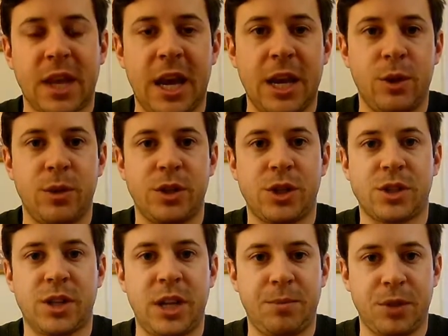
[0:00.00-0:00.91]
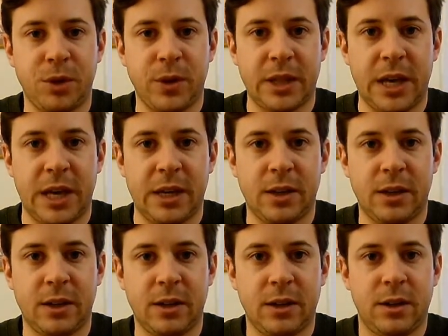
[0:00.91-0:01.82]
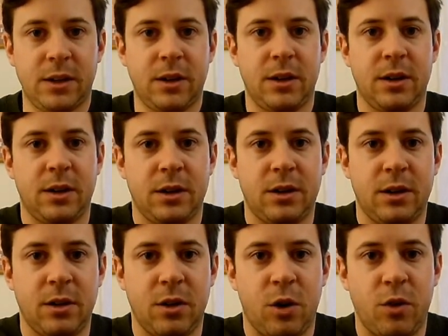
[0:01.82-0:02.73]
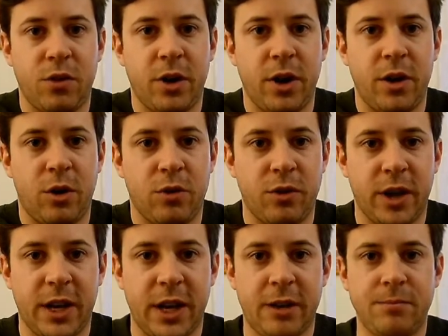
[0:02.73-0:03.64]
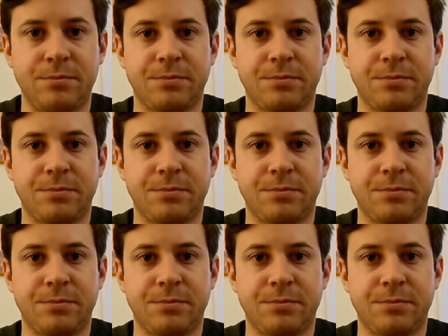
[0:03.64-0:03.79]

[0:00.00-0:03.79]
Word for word: And it would just keep doing that over and over again.